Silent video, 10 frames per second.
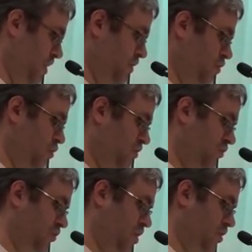While the North
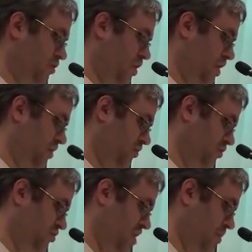Star Caucus
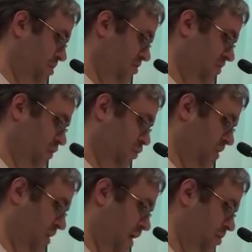are champions of a
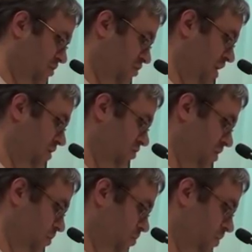realignment
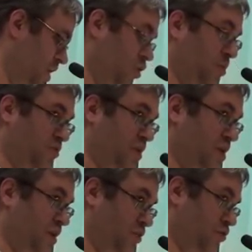strategy in almost
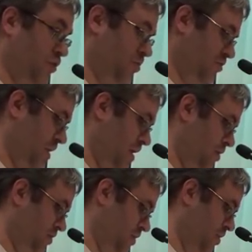identical terms to
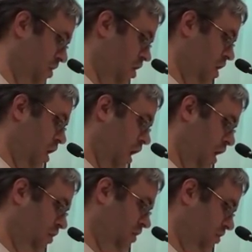Harrington,
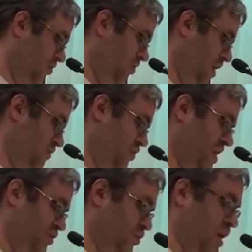others have
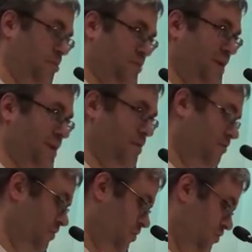tried to update it
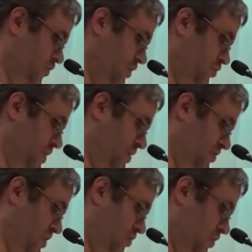for the 21st